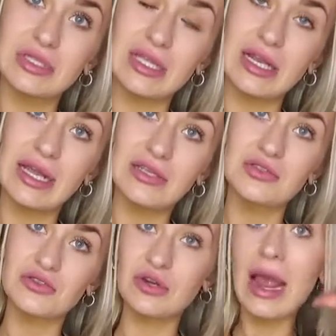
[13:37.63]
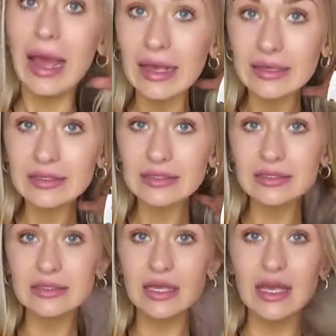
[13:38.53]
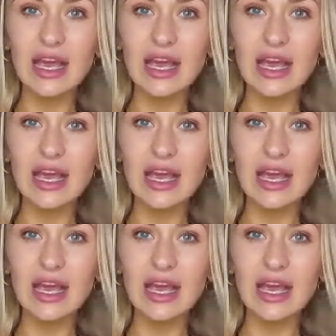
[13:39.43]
to the last dress.